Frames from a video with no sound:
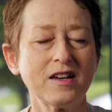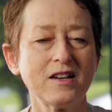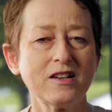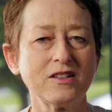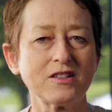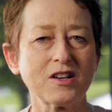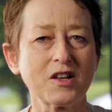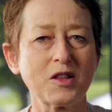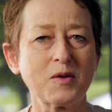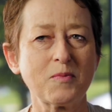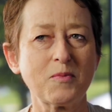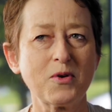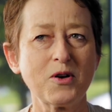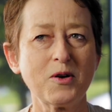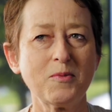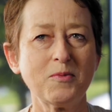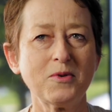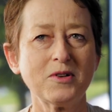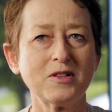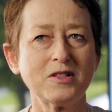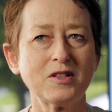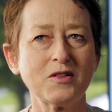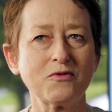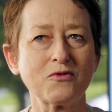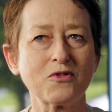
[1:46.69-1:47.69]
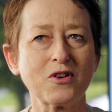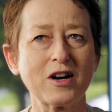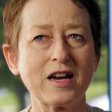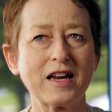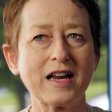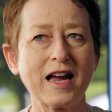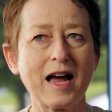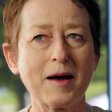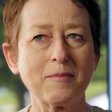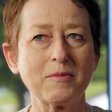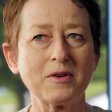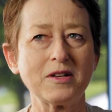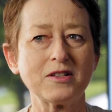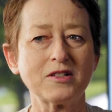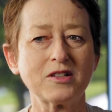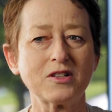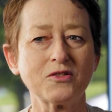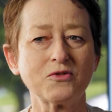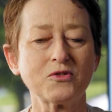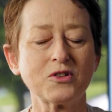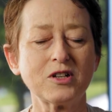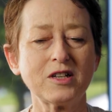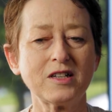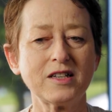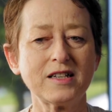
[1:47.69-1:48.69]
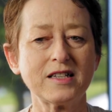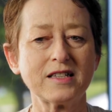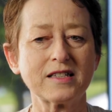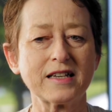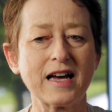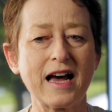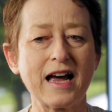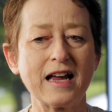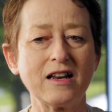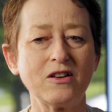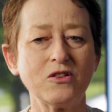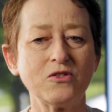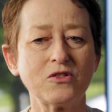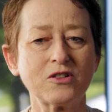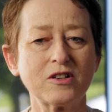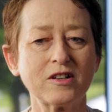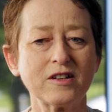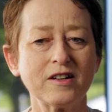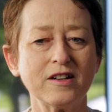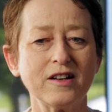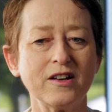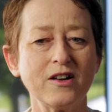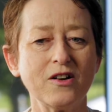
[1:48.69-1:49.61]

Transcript: So the purpose of RECAP is to really say, look,